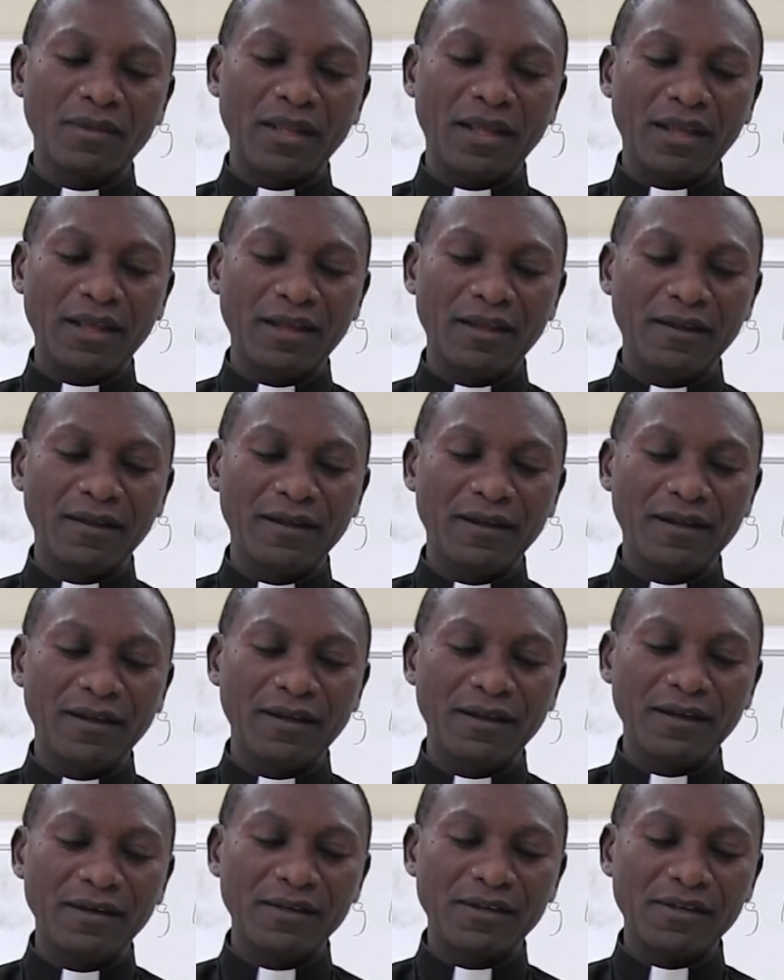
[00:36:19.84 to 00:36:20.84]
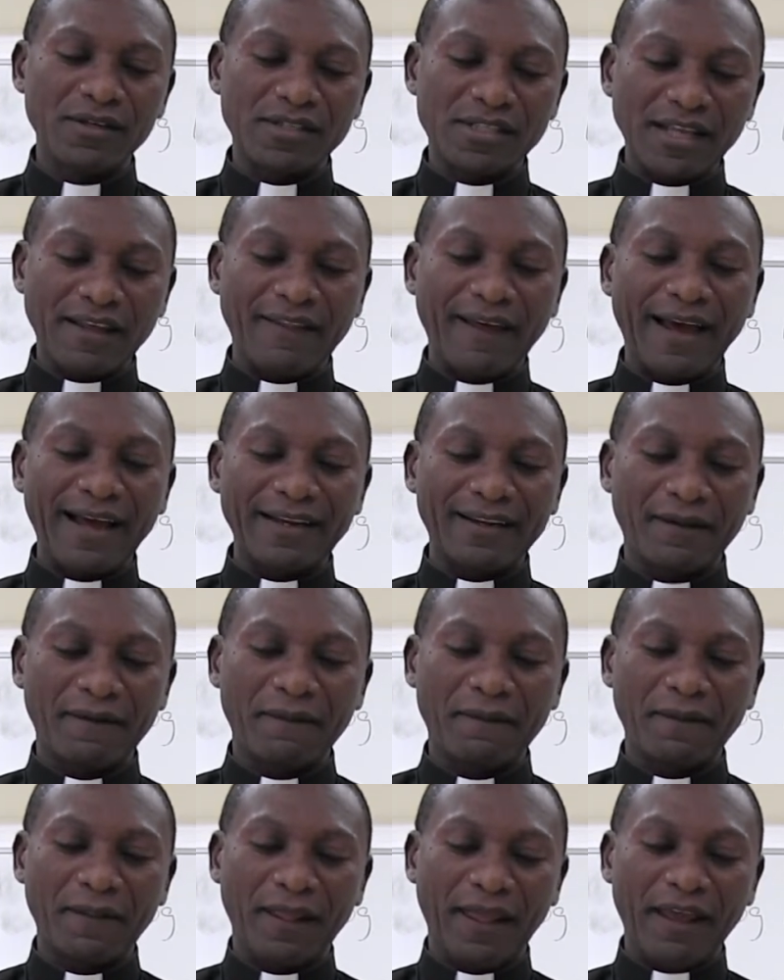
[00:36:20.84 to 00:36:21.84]
Hmm? To say that
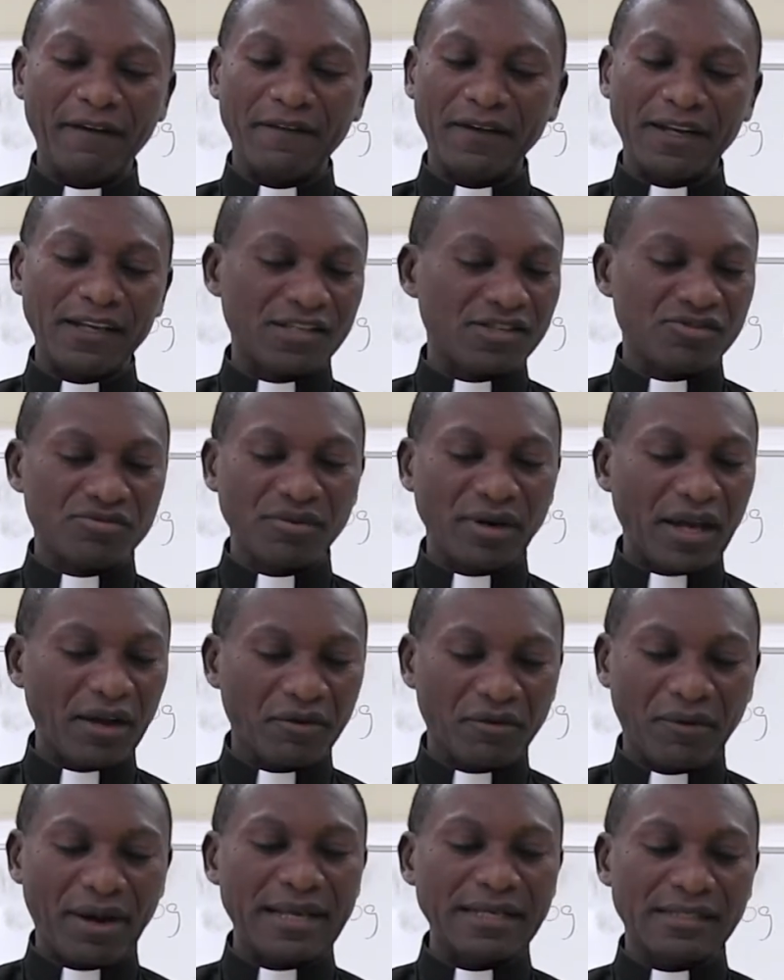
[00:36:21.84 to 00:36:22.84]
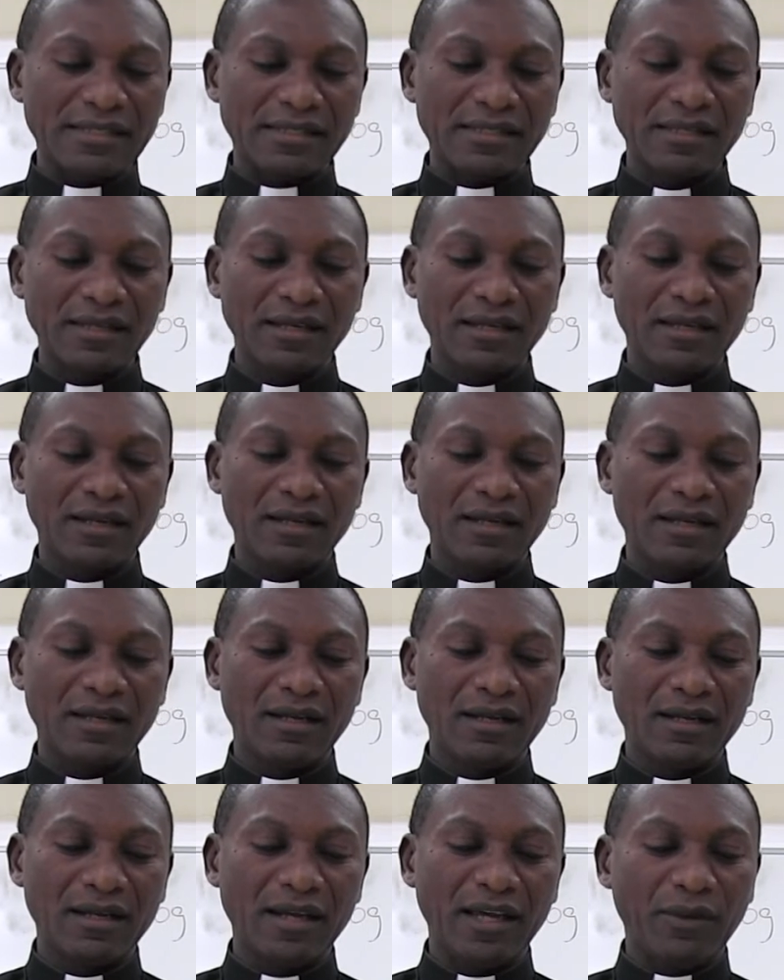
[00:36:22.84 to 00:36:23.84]
if it is truly grace,
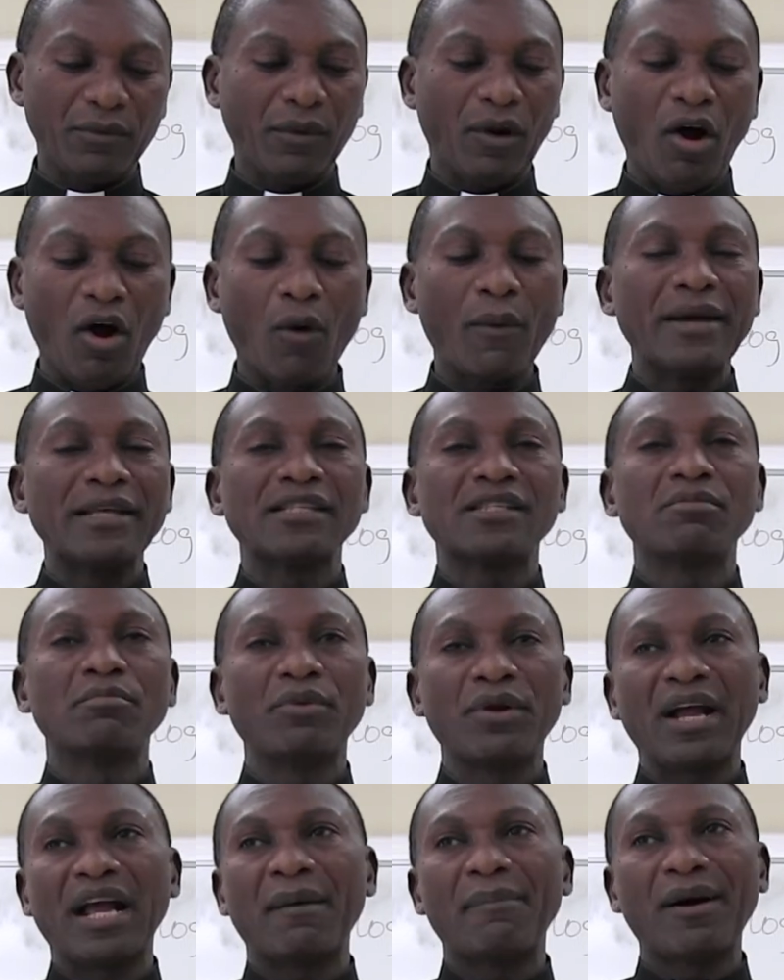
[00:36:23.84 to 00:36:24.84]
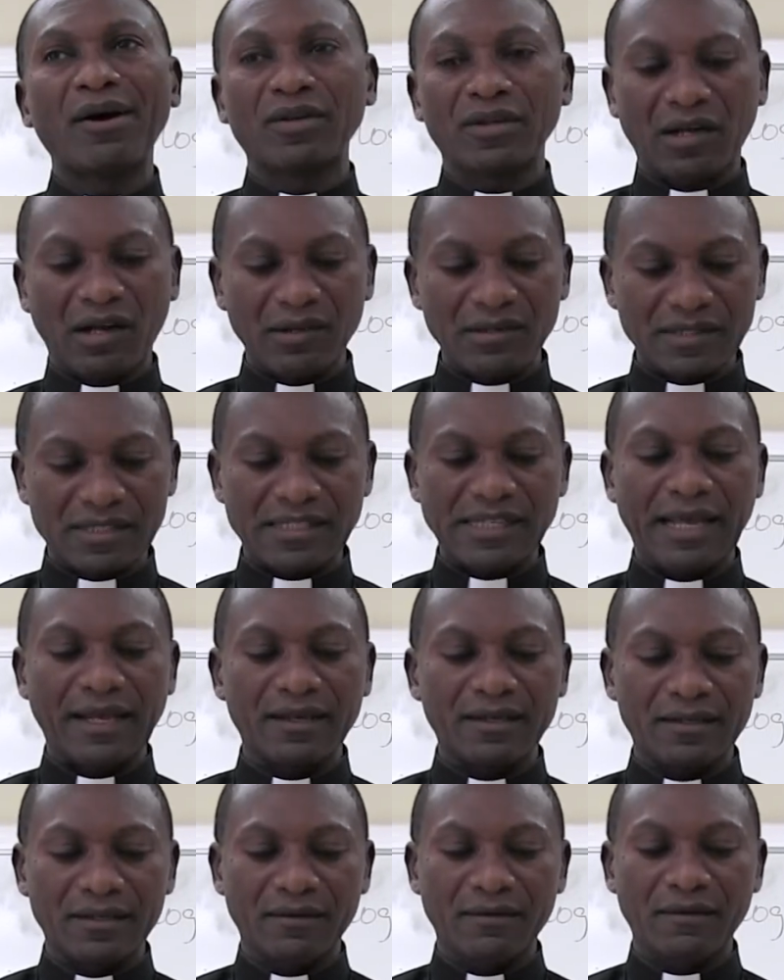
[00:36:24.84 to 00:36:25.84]
it will always bring about
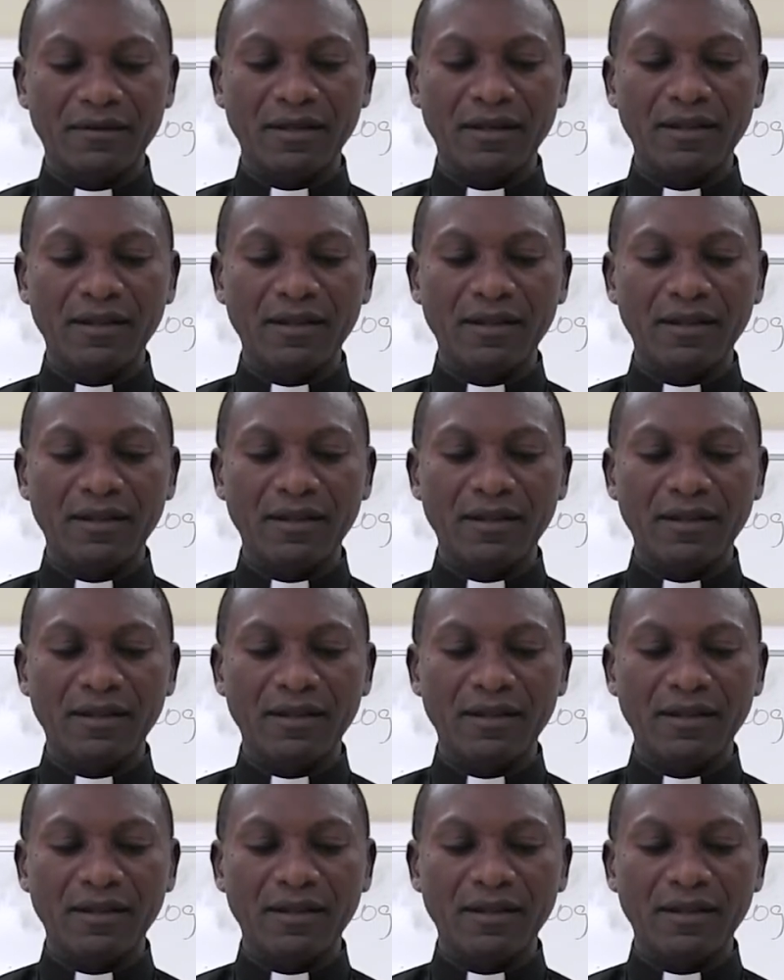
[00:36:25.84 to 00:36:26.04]
consent.